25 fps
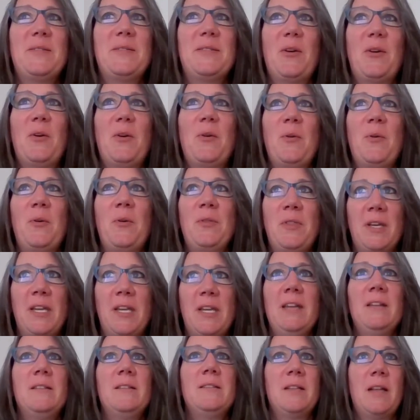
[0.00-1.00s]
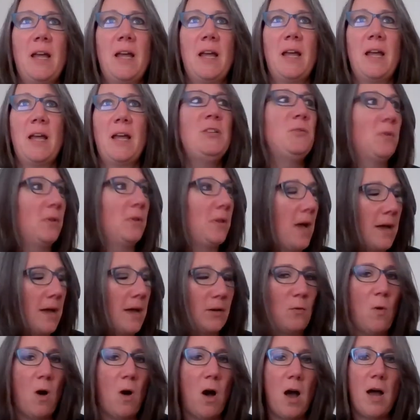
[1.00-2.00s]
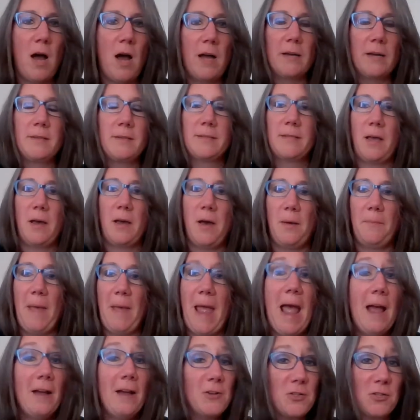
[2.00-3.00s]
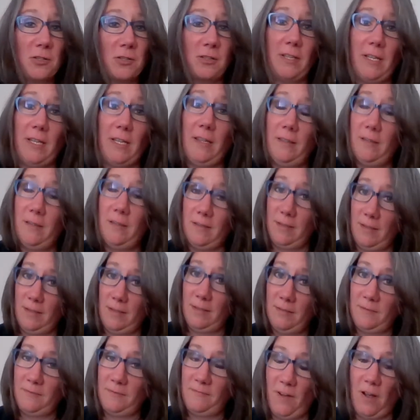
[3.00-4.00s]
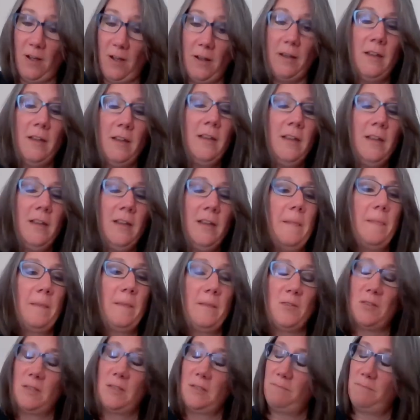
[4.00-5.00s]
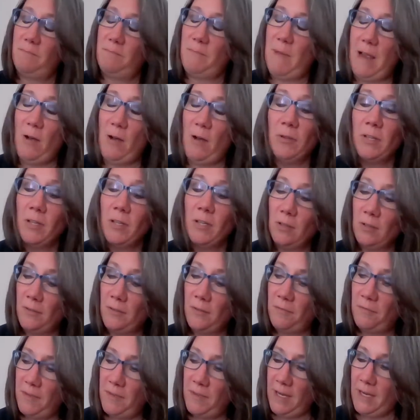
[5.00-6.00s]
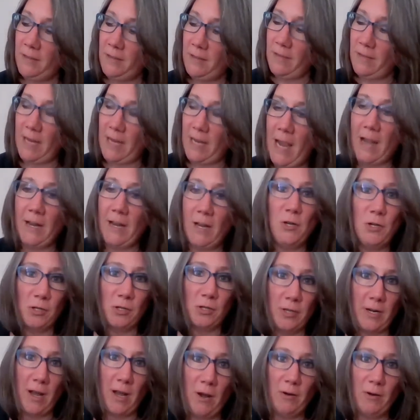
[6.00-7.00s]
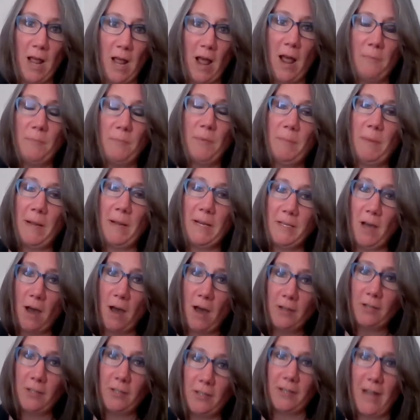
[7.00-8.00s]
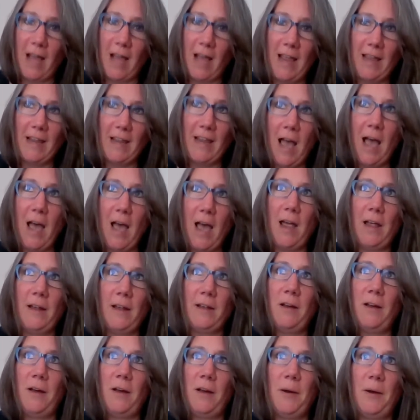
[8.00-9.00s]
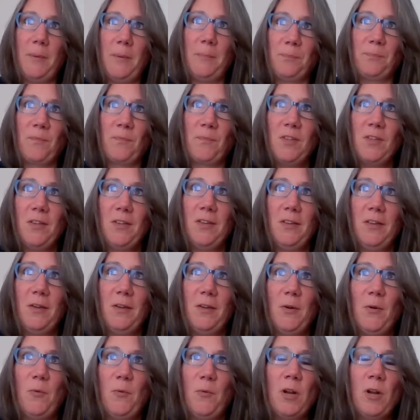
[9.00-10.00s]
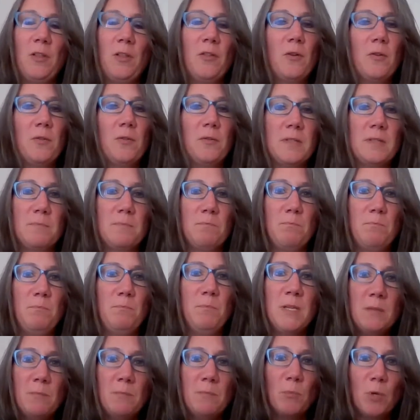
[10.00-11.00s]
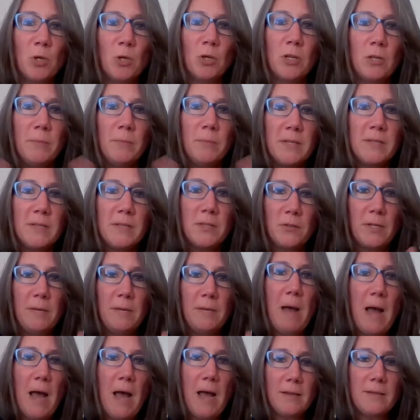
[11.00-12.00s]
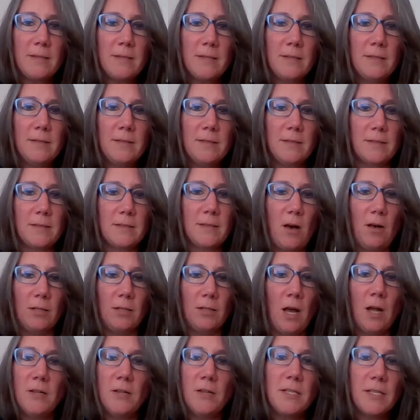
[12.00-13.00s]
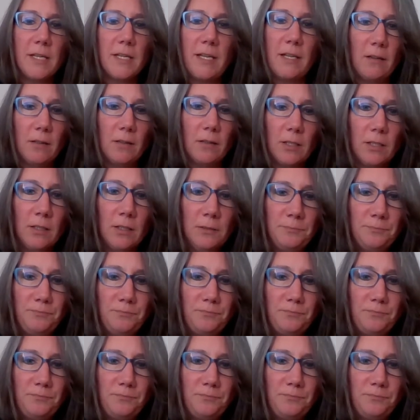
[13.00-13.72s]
so the kids and I, we do a lot of walks. Actually, this is fun. Just my own little thing that I kind of nerd out on. But my daughter and I got one of those murder mystery boxes. It's called Hunt a Killer.